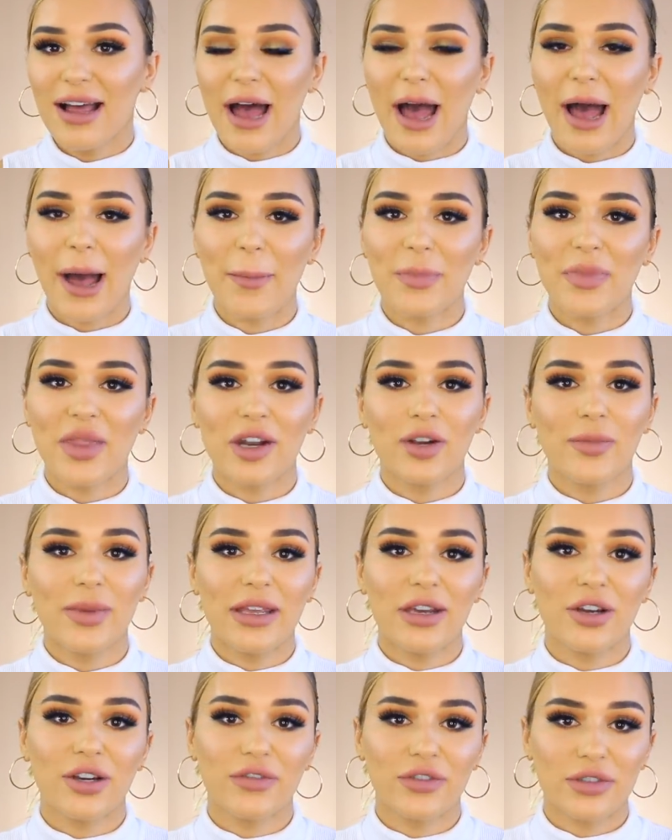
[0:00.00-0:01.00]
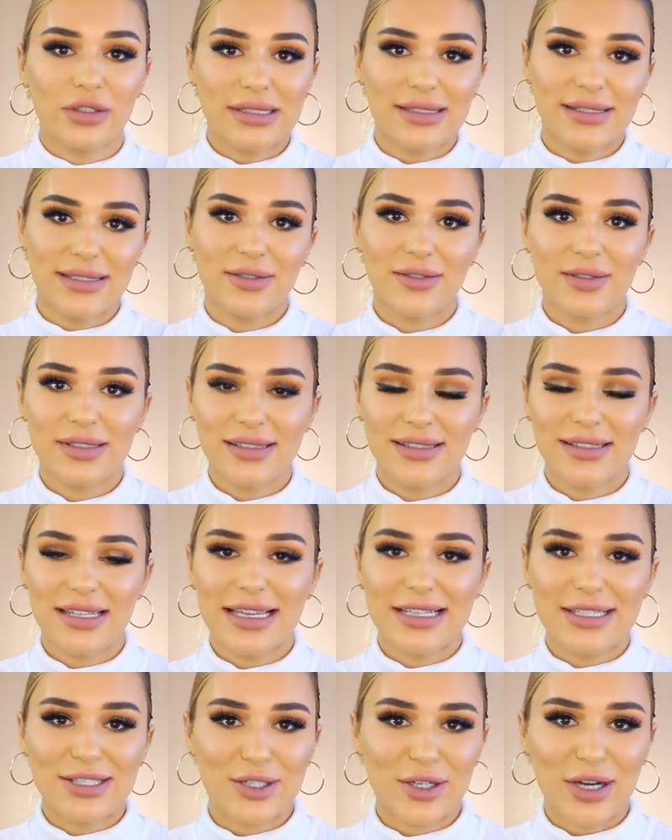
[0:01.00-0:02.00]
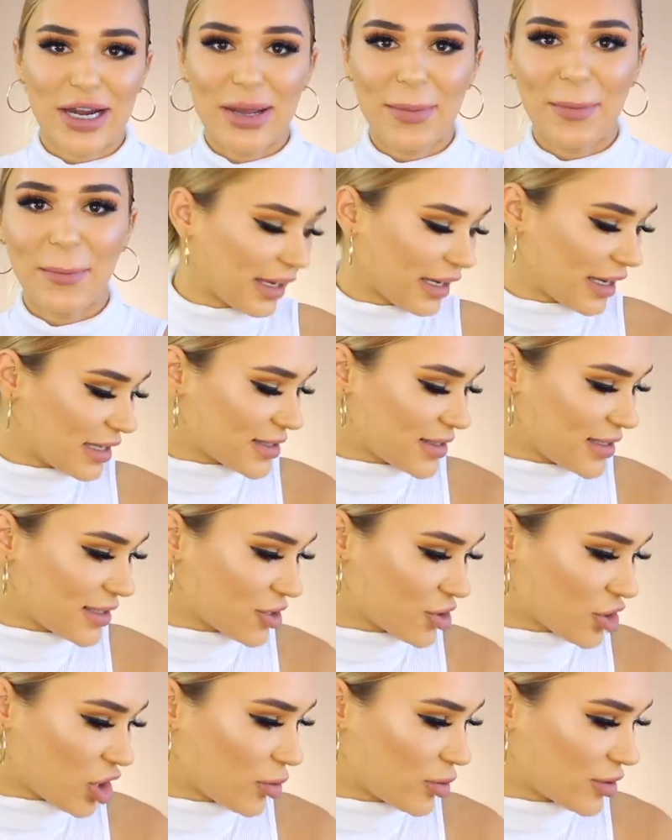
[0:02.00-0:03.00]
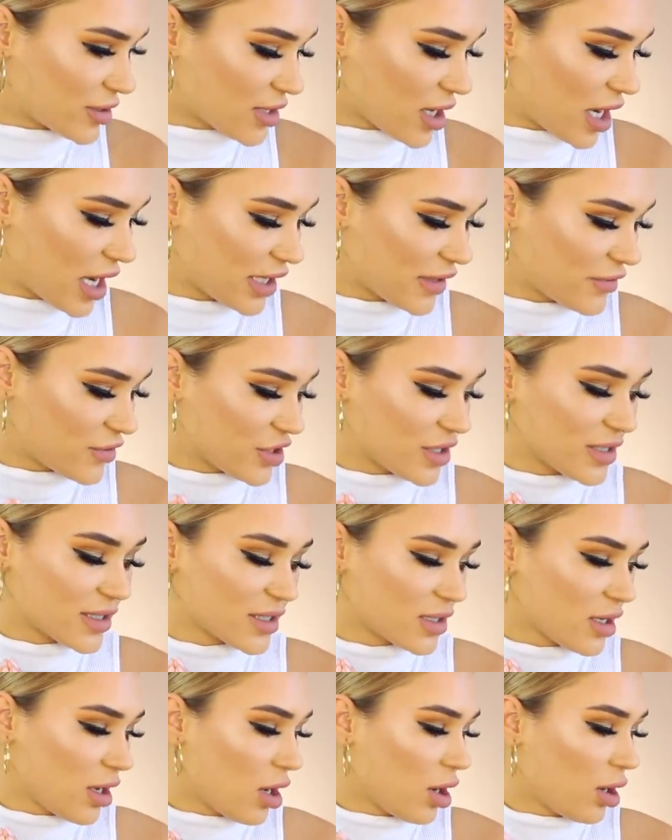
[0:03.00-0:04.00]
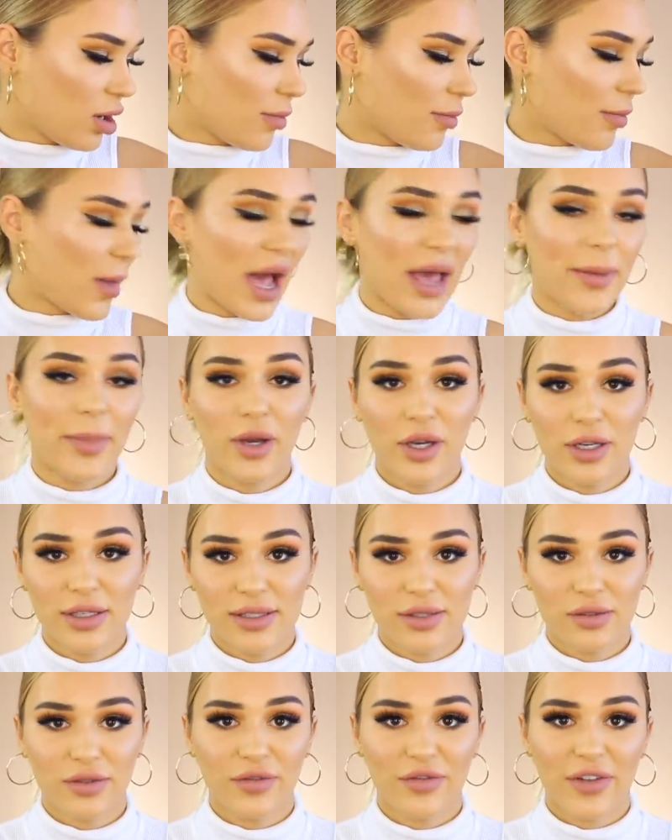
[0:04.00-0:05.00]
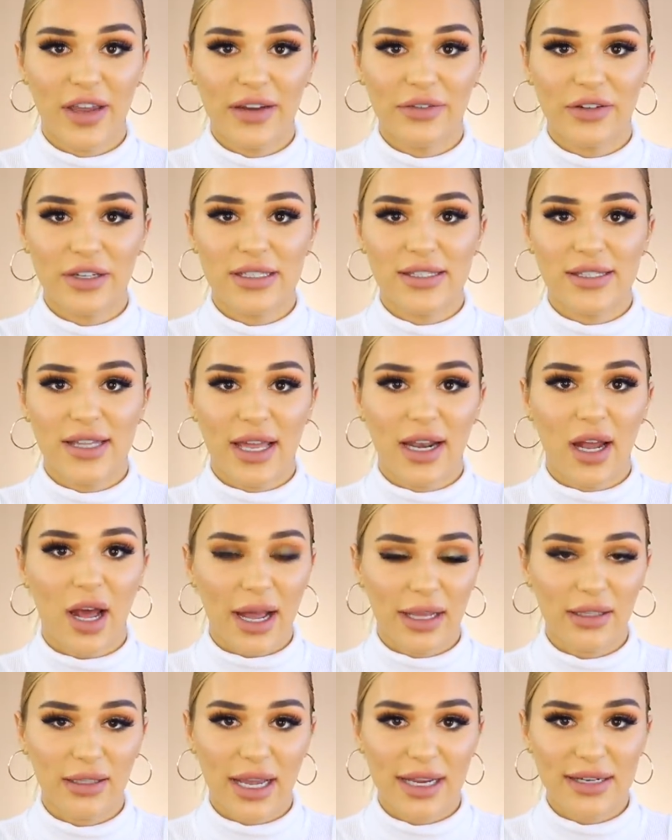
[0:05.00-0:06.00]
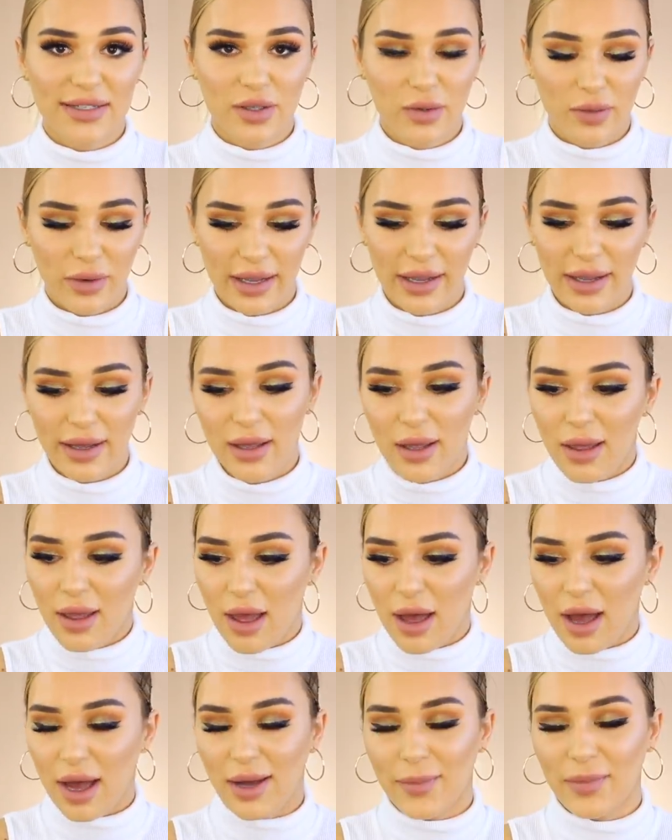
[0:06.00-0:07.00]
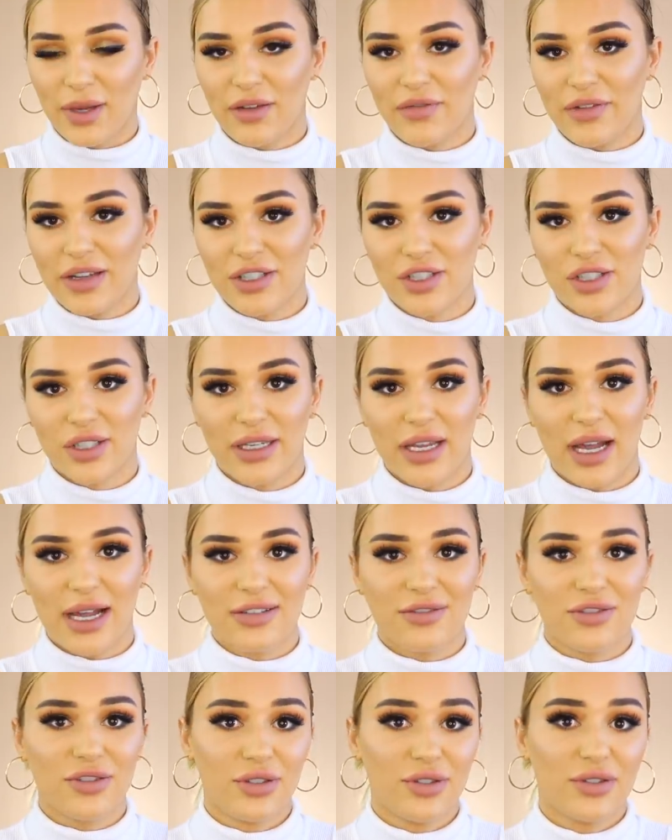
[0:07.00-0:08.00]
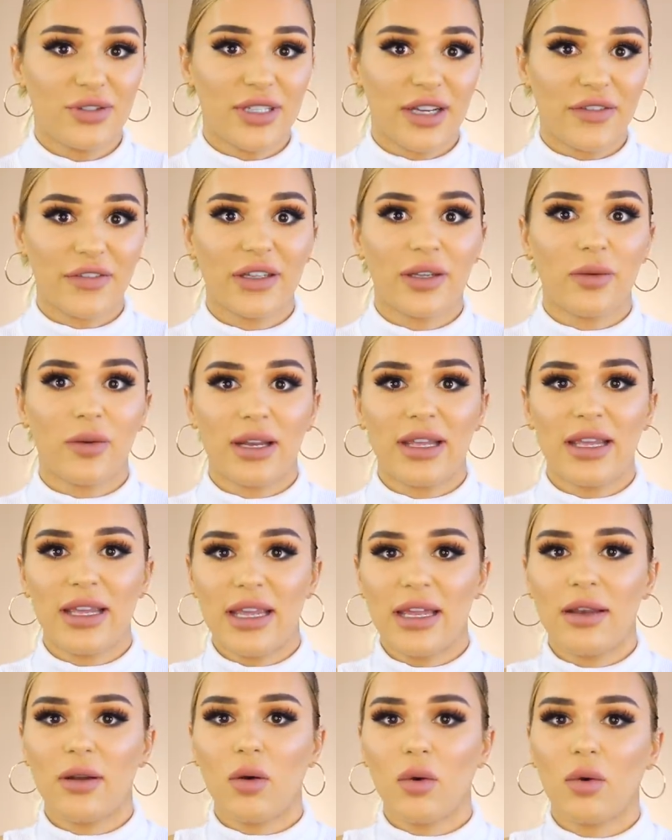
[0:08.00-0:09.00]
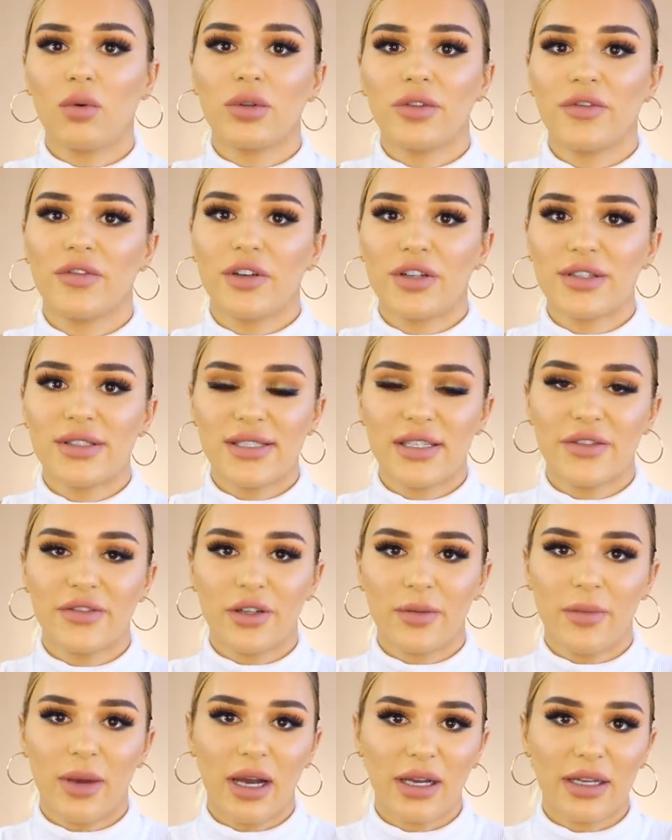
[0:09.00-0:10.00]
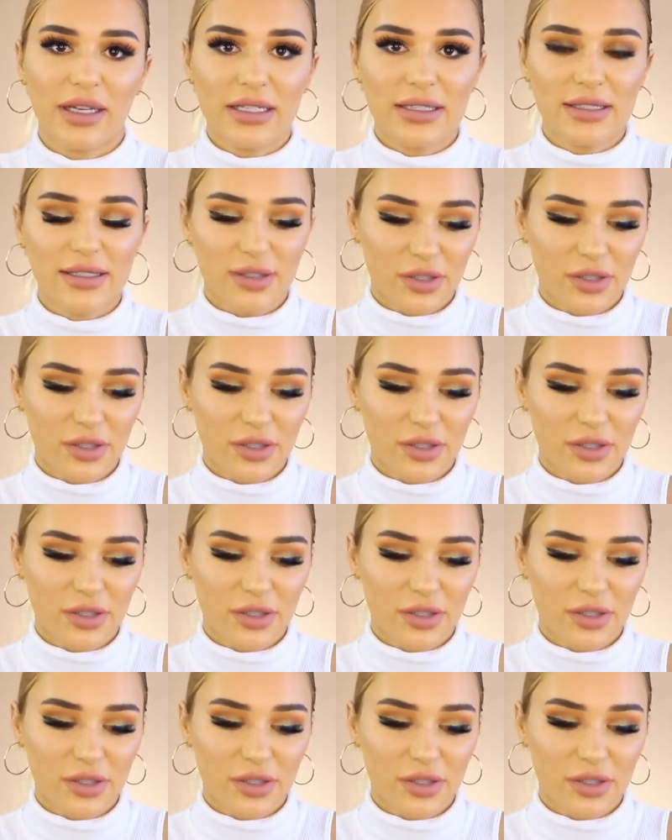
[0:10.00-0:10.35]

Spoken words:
That'll be over on Silk's Instagram. I guess this drop was kind of just my personal favorites that I like to wear. But eventually I do definitely want to hit all of those different markets.